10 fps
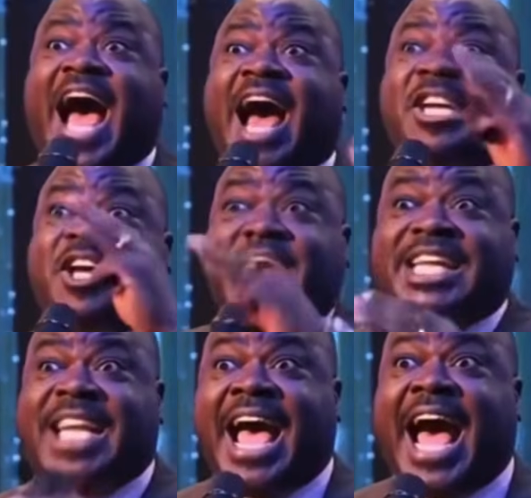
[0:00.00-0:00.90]
that they are selling
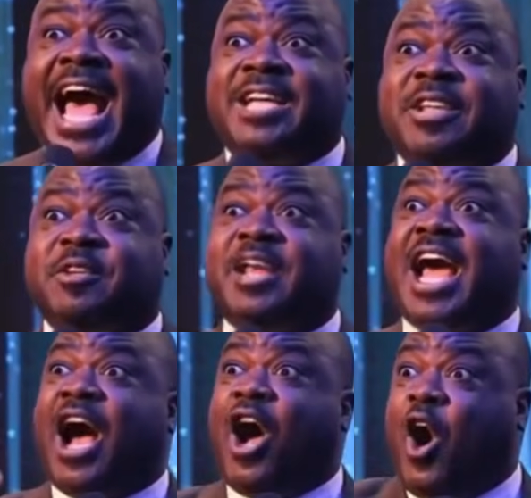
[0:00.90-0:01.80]
auction.
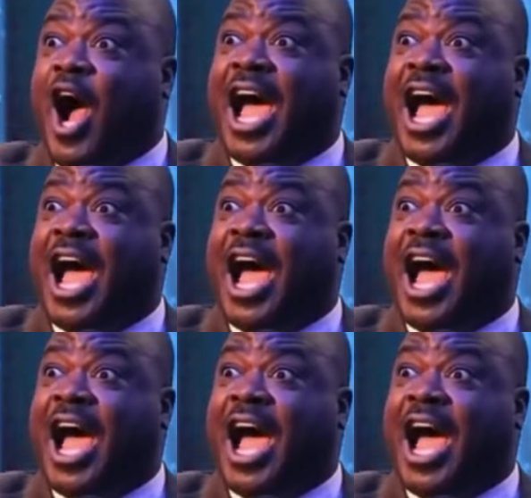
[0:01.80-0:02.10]
There